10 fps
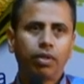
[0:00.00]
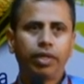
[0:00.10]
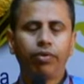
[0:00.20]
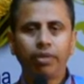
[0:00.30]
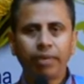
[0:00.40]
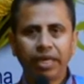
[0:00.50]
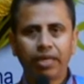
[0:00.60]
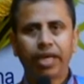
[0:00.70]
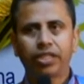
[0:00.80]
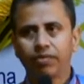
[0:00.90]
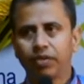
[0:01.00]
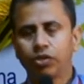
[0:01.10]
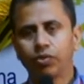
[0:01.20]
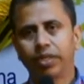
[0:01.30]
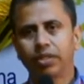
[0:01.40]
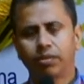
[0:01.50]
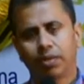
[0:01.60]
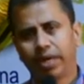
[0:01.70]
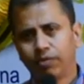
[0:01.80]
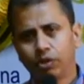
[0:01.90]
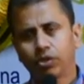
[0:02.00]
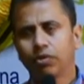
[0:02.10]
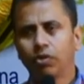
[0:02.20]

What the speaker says: during my interaction with students, I was